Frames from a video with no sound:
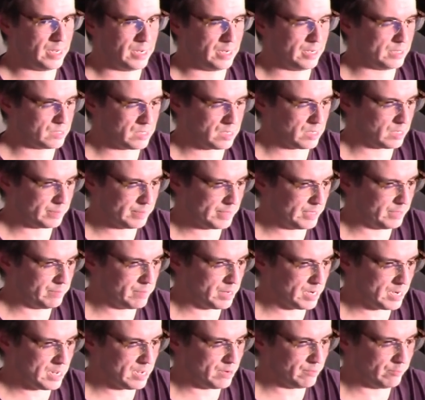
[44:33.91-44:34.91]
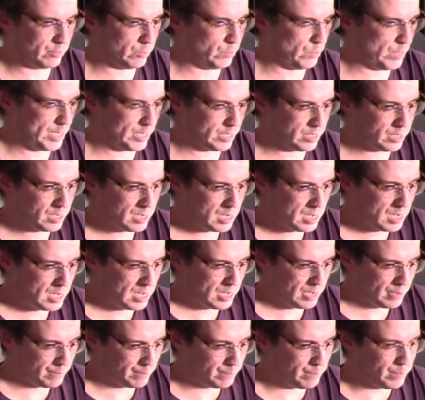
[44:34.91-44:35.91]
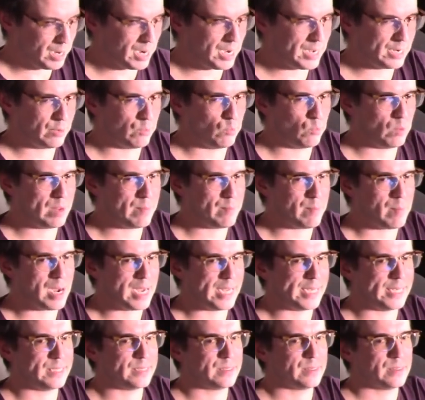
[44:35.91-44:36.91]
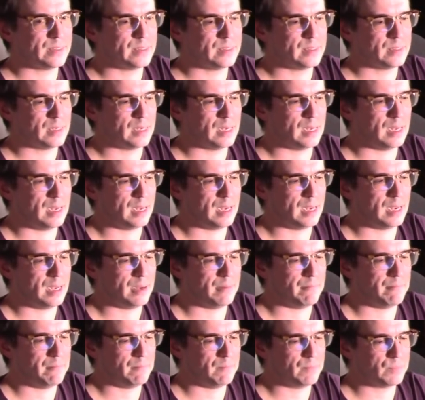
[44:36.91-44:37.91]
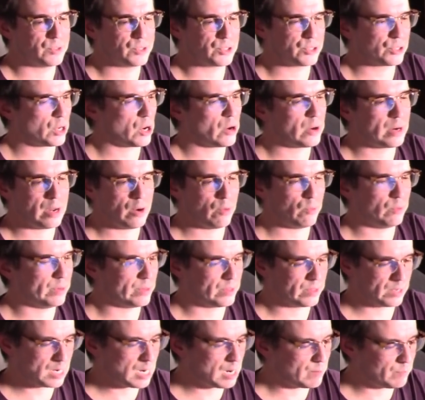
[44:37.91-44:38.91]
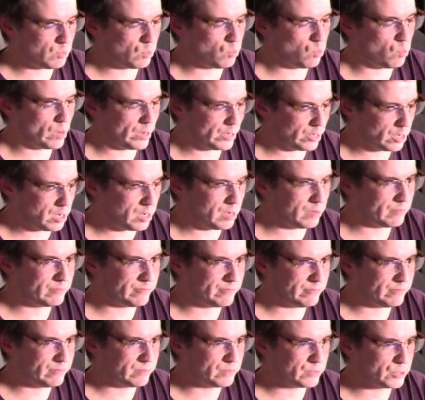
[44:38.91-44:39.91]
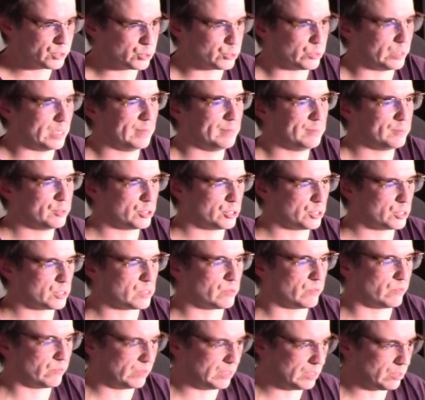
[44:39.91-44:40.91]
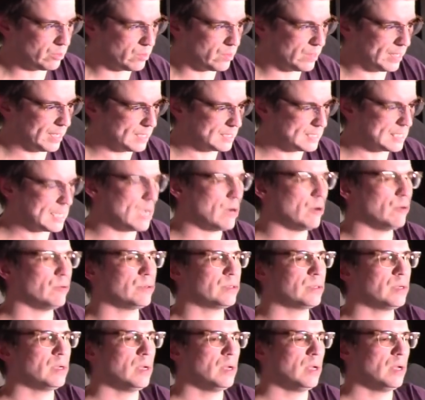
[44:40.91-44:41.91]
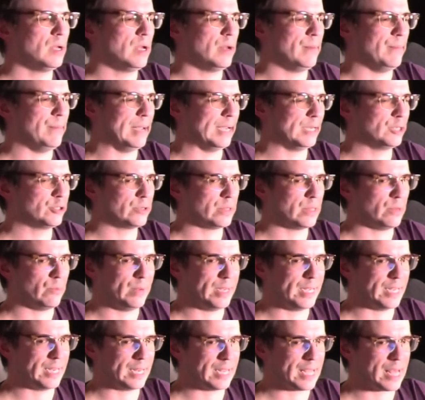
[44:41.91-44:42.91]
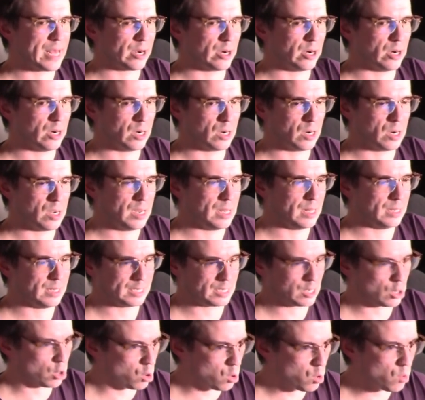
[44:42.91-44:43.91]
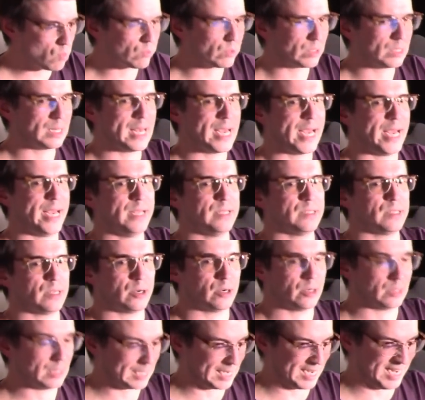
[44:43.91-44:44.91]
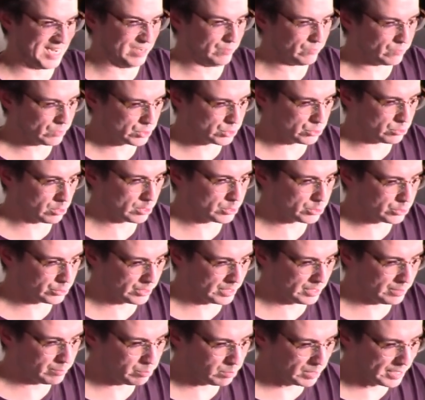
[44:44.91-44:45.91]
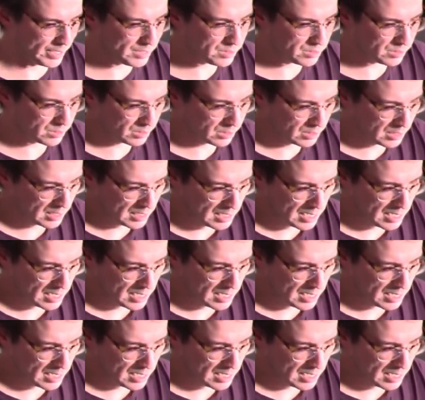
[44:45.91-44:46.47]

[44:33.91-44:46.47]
It's not going to be Monday every week, but we might start out with a couple one-off streams just to feel things out, make sure that we can get our our overlays and our infrastructure in place.